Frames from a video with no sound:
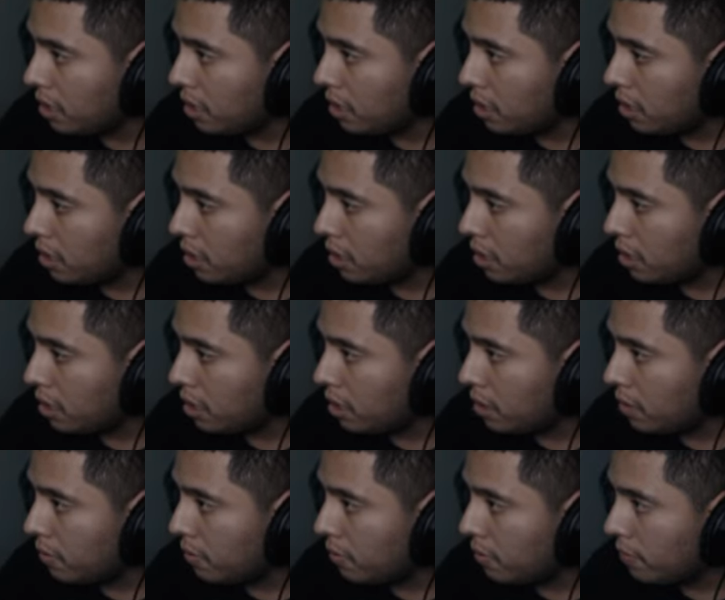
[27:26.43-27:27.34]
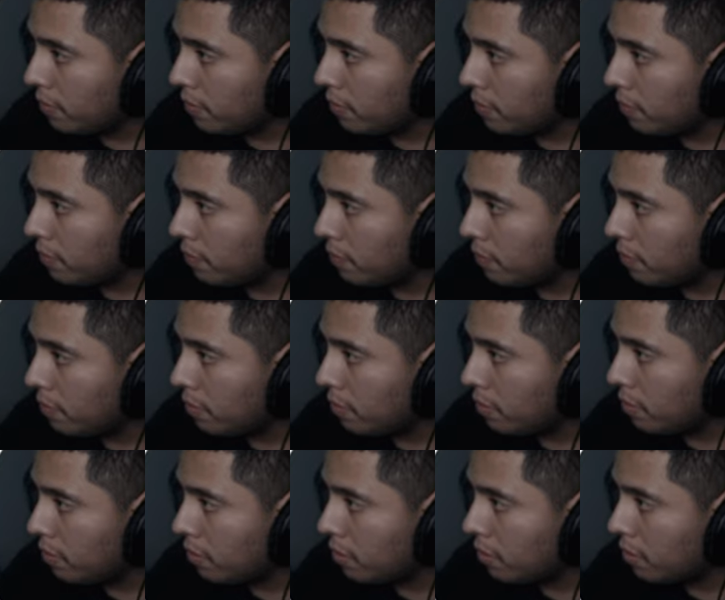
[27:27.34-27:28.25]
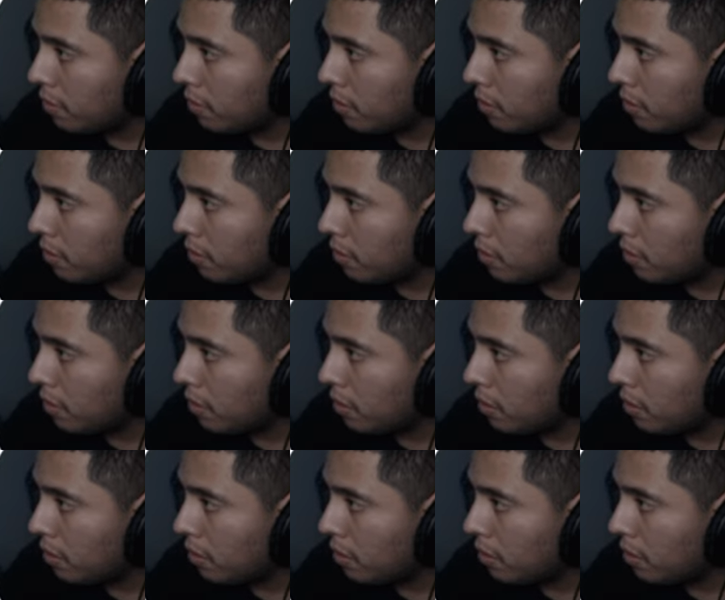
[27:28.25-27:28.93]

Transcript: Nothing is said.